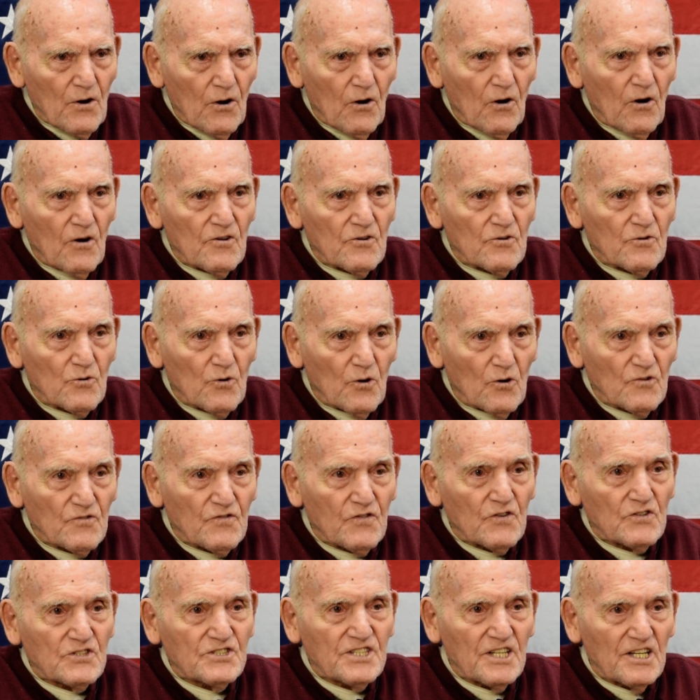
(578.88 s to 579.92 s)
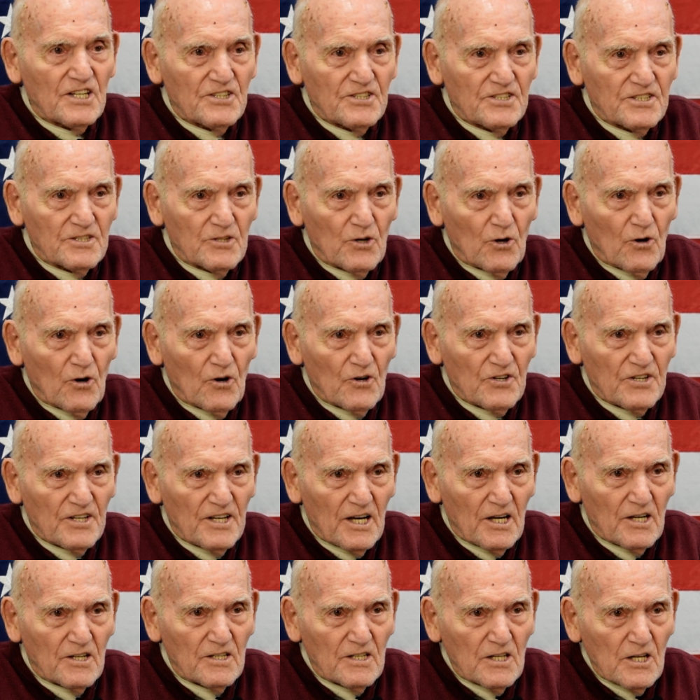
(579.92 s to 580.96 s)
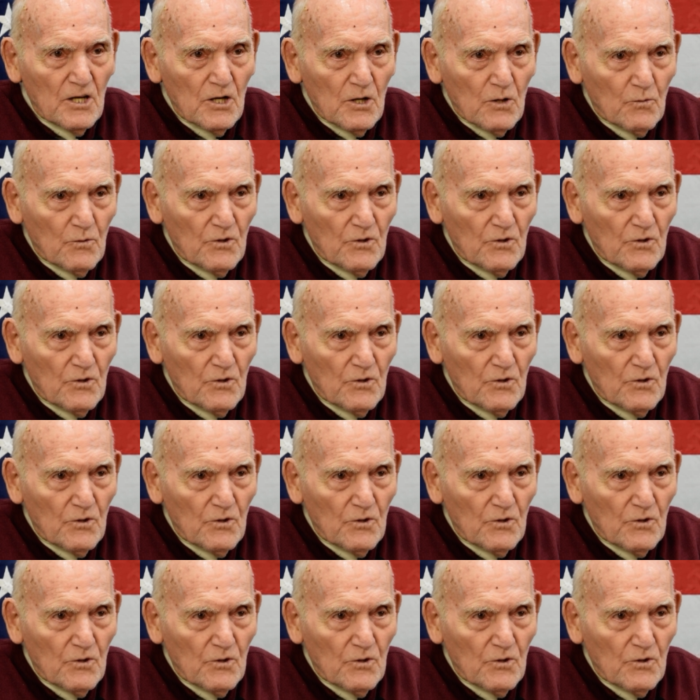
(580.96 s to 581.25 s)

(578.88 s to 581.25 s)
Oh, the rolls for Sunday, oh yeah.